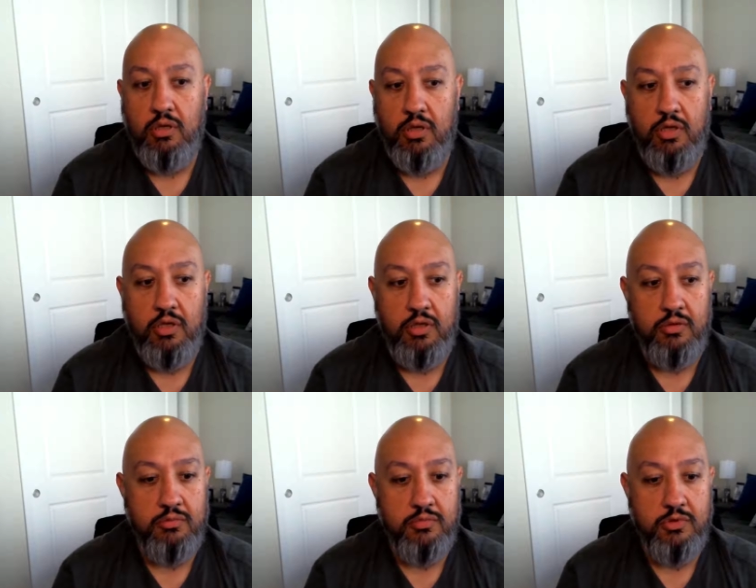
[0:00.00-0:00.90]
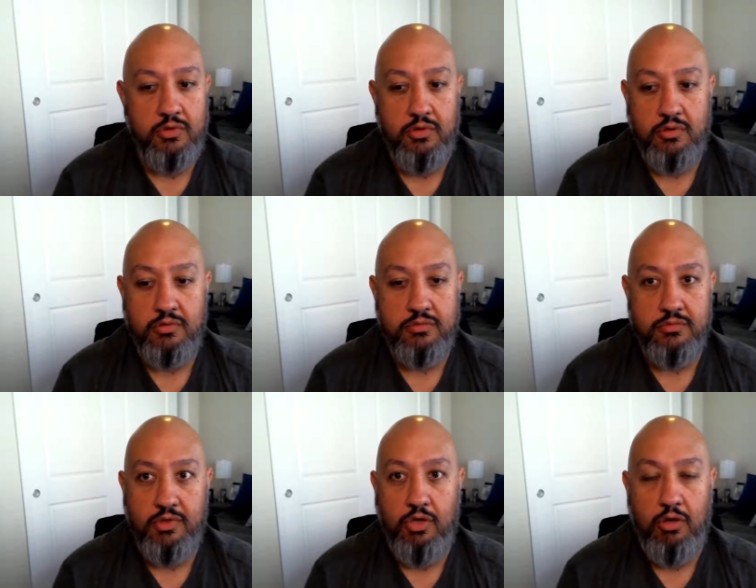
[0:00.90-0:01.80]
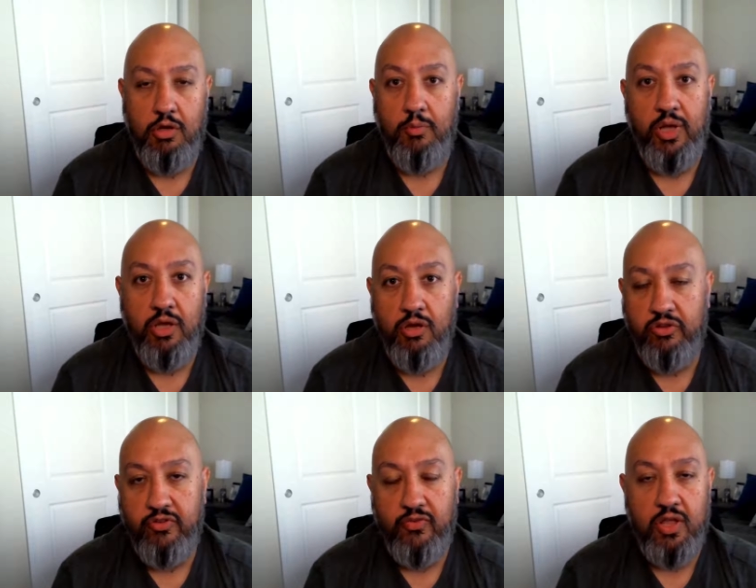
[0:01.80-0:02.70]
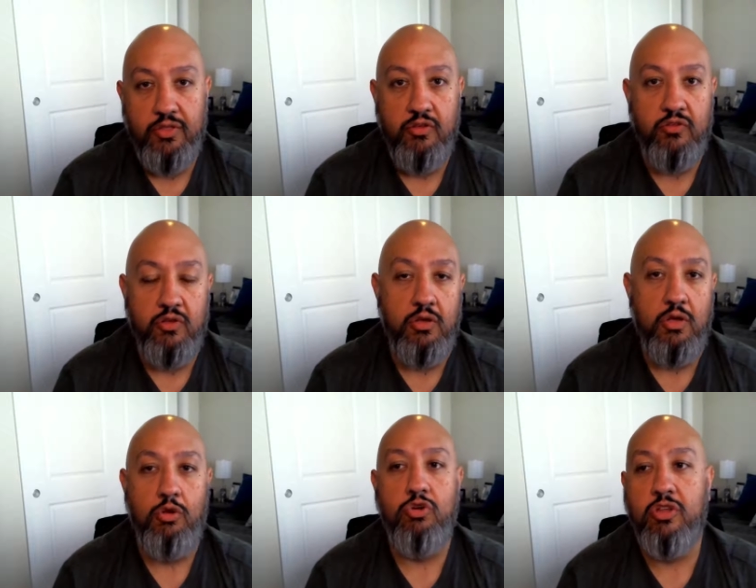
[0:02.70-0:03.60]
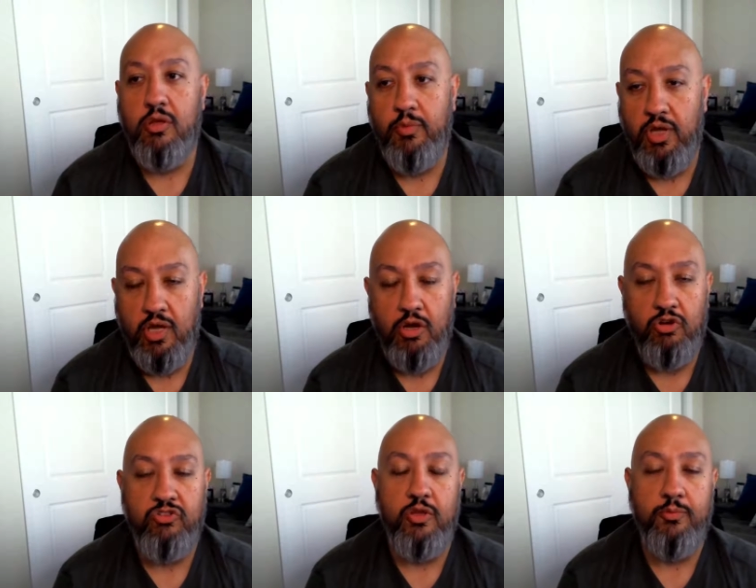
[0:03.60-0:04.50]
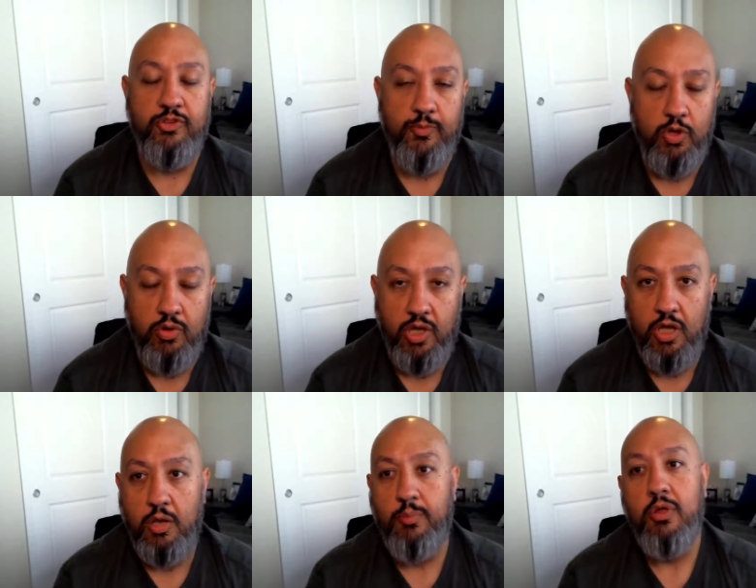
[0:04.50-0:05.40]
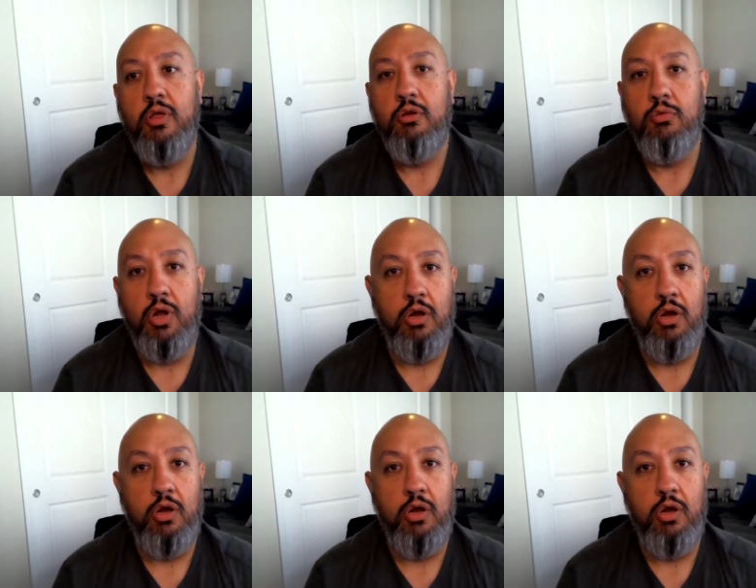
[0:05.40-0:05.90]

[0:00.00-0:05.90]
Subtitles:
Um, oh my goodness, I've got these alerts coming in, our SIM's blowing up, right?